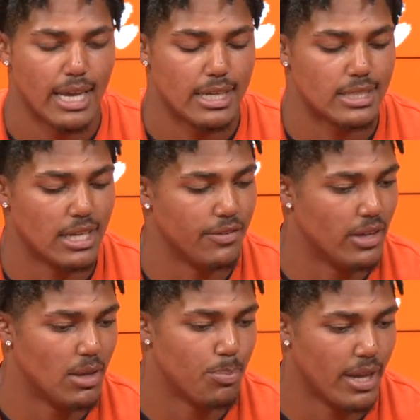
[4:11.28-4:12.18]

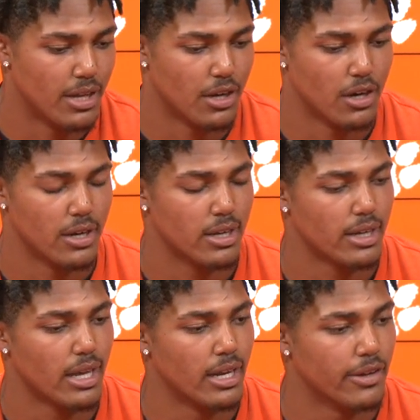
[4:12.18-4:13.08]
CV, Peter,
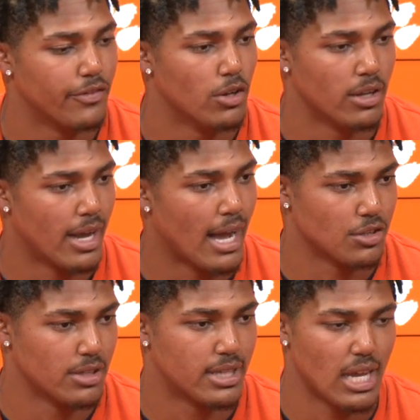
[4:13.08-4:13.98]
and a few other guys on
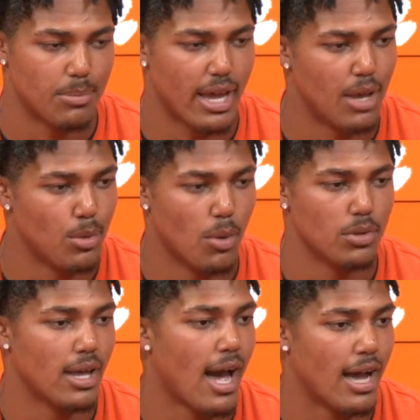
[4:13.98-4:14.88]
the team, they hit me up with
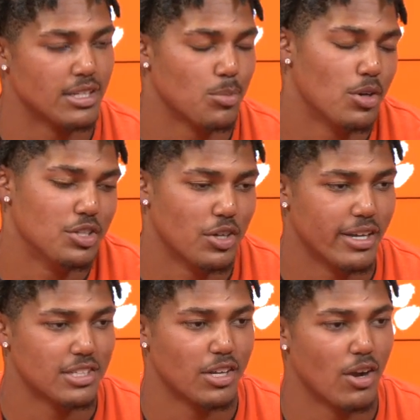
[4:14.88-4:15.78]
the eyes emoji on
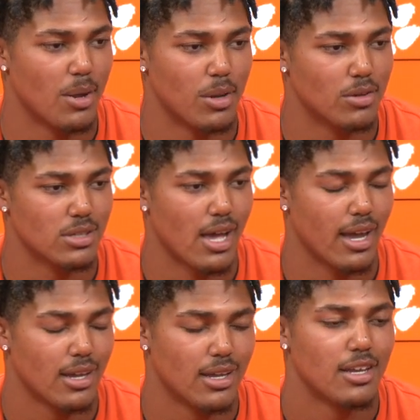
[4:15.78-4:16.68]
Instagram. It was like,
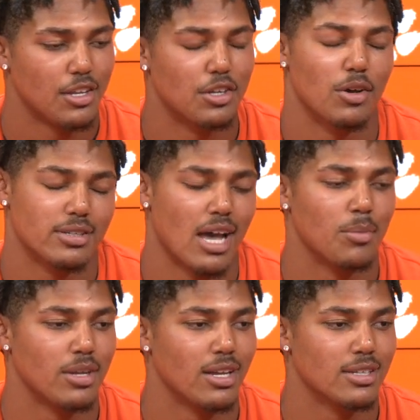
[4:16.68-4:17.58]
what time
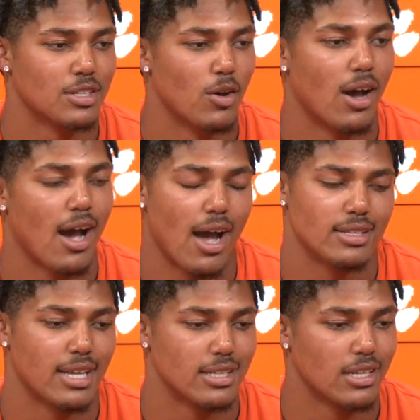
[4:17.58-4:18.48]
it is. So I
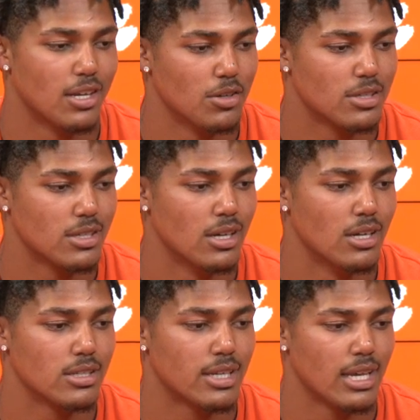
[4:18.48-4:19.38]
texted Coach
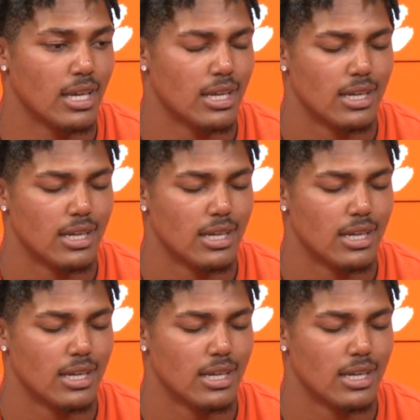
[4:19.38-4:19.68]
Ski,